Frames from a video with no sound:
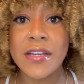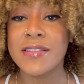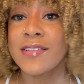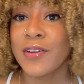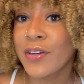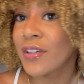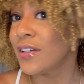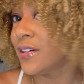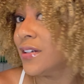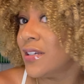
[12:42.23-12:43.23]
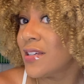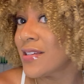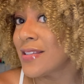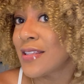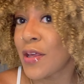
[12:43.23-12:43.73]
So here
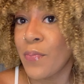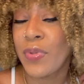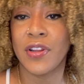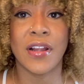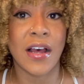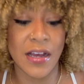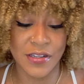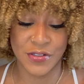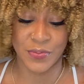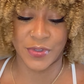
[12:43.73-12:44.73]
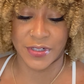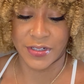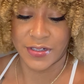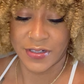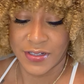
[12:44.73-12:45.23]
is the blonde one.